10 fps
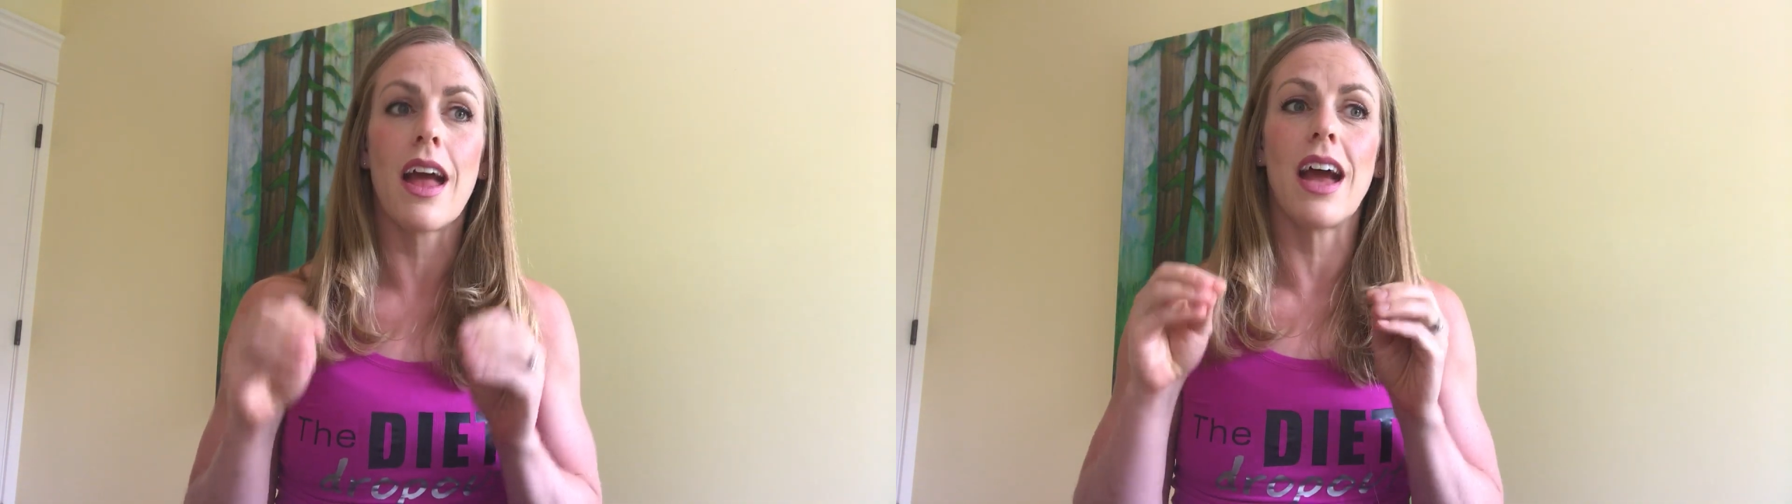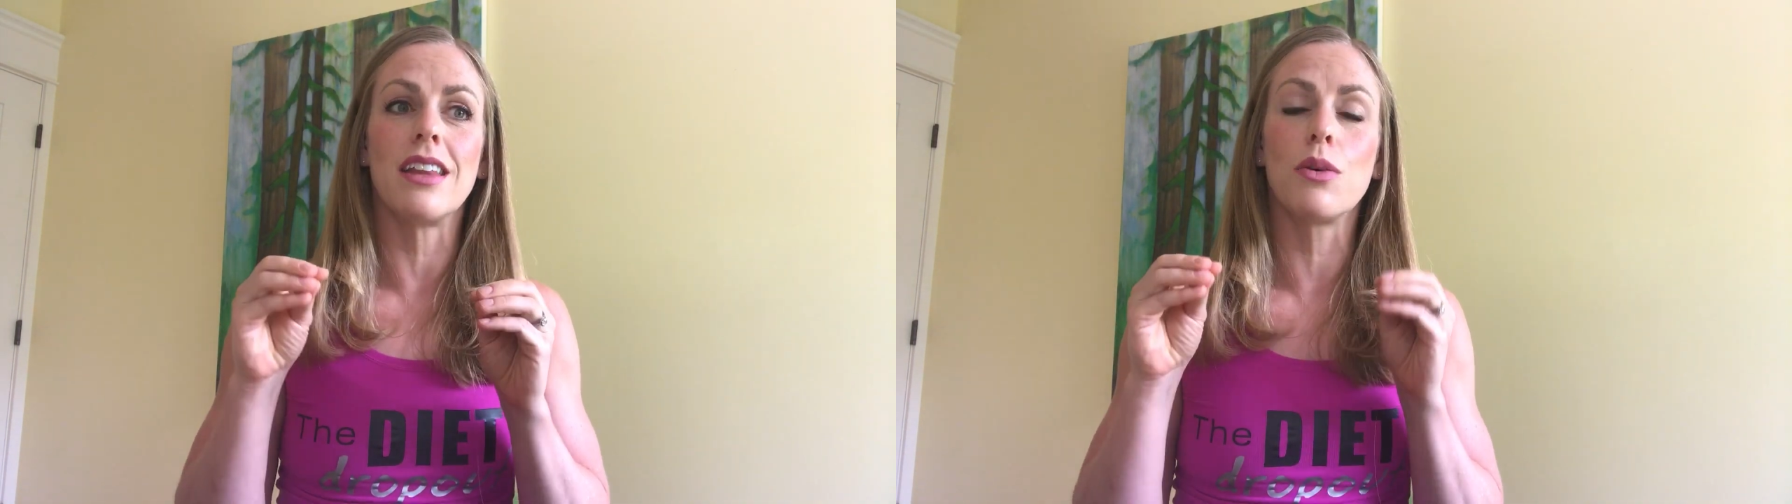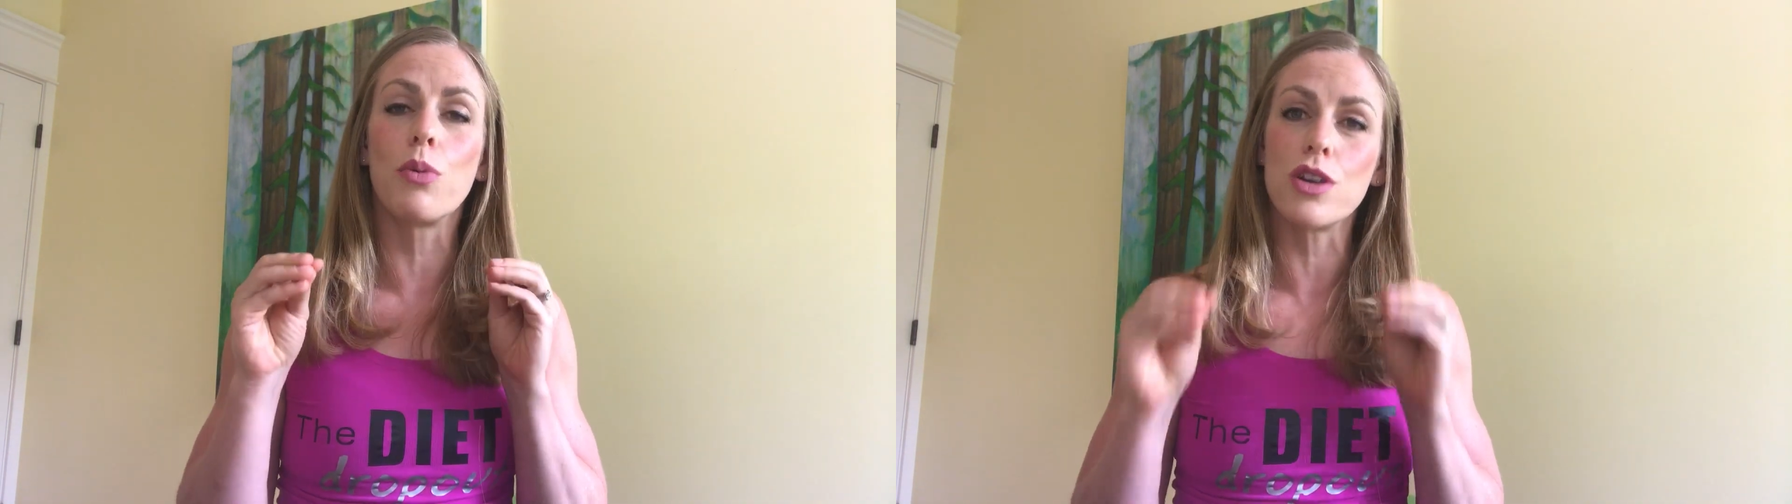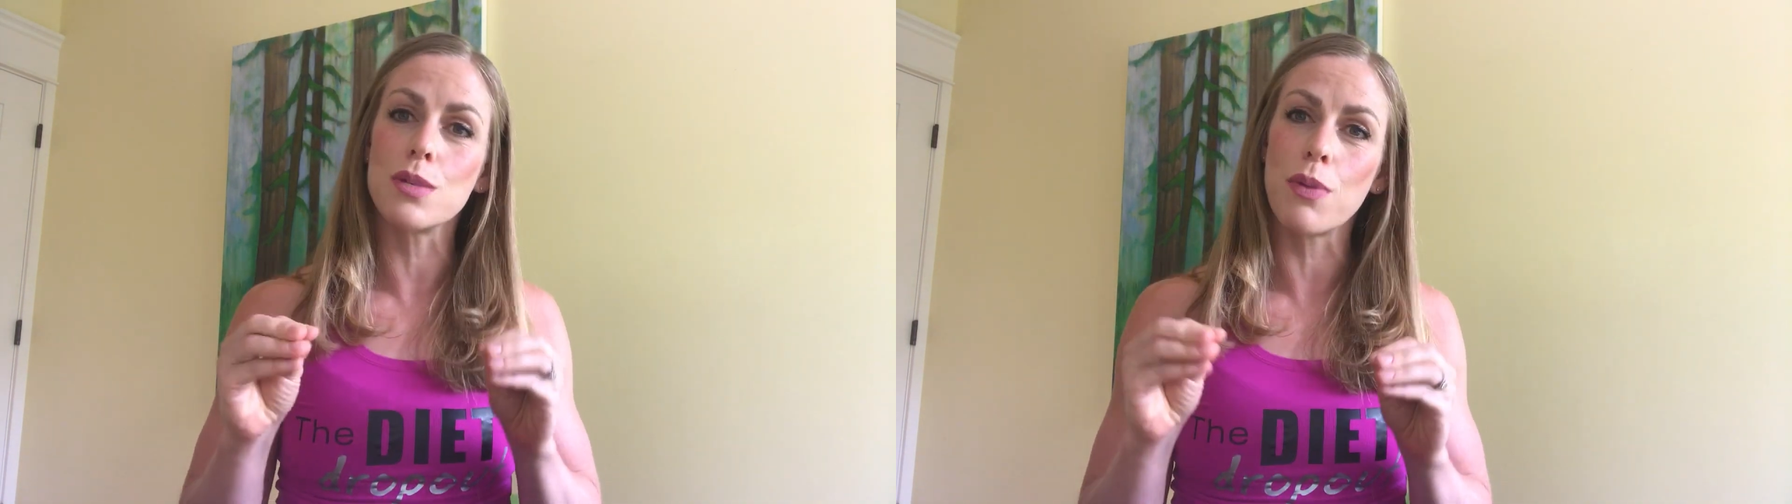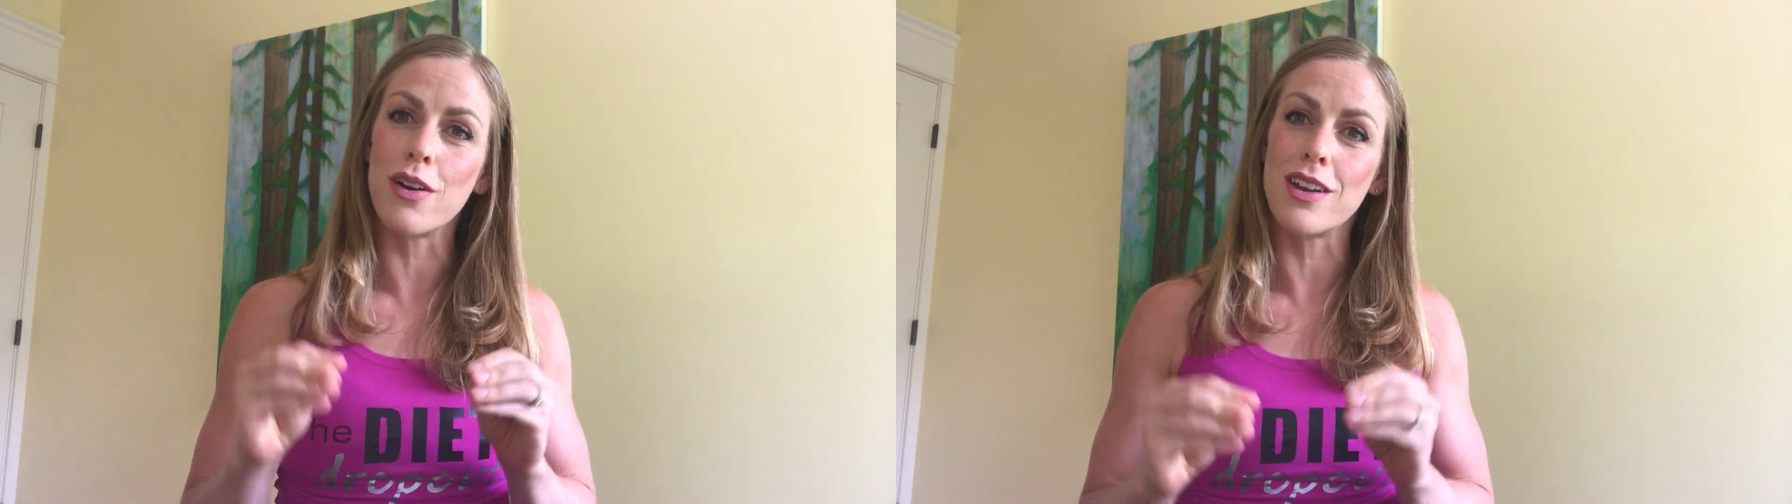And the
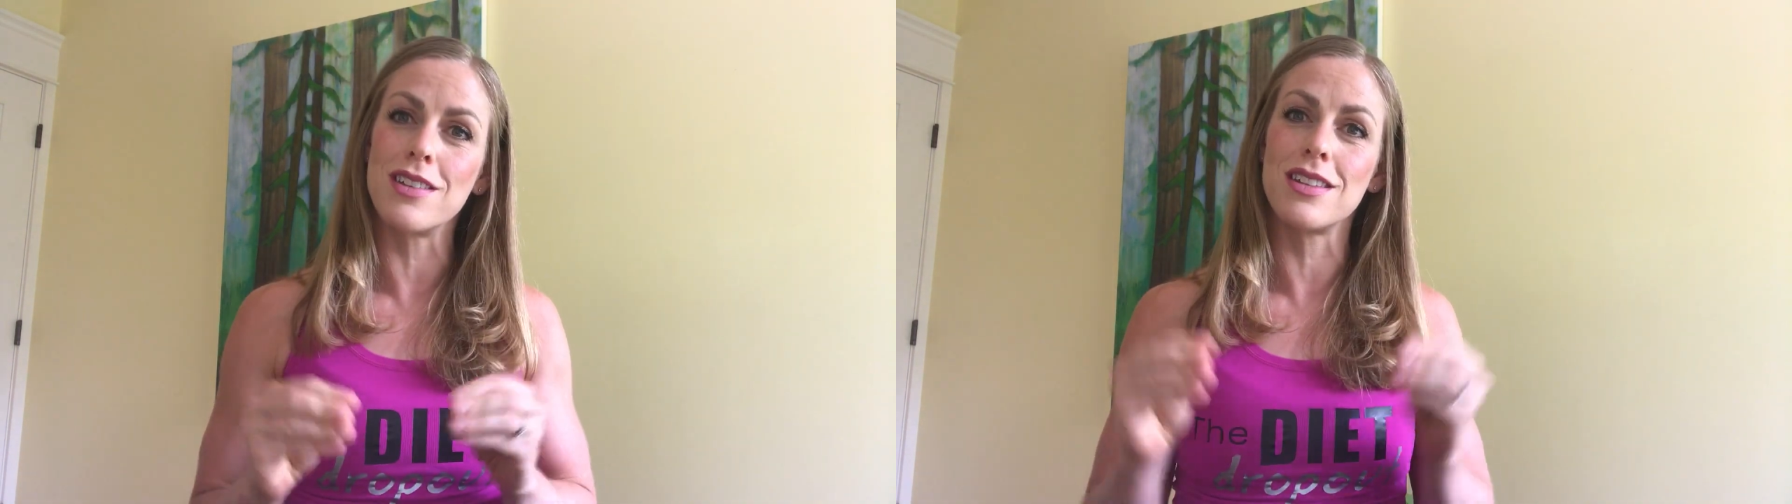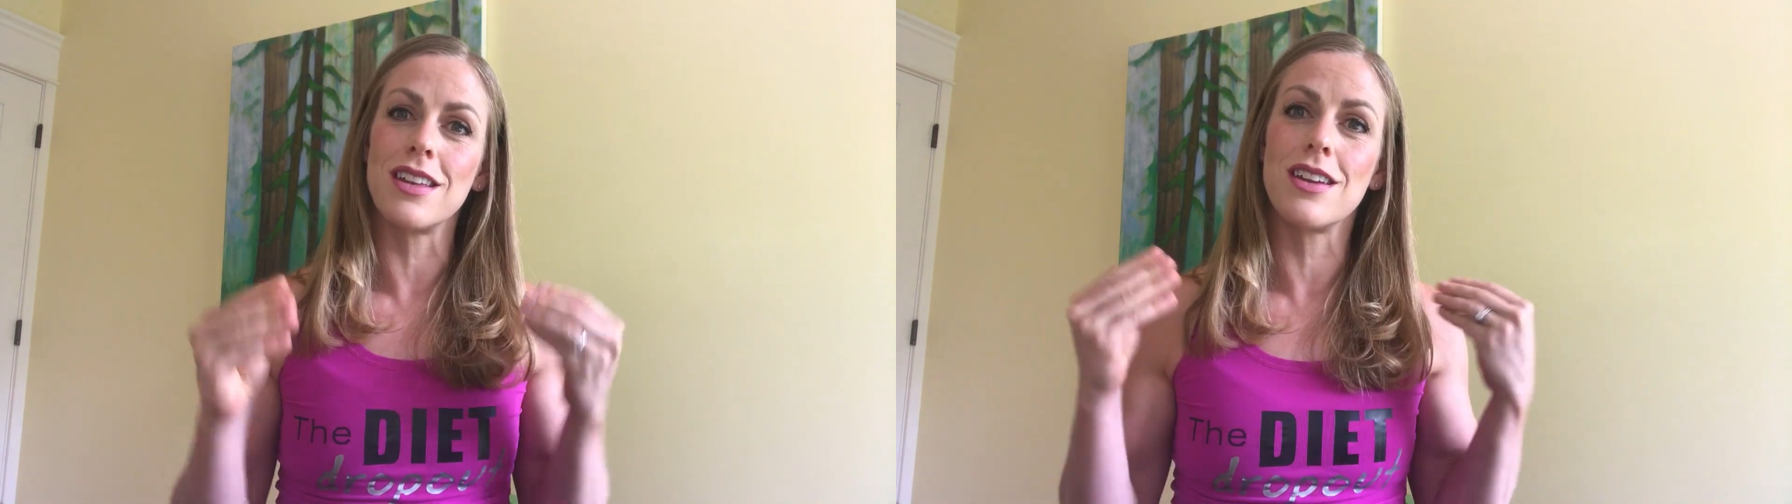worst part is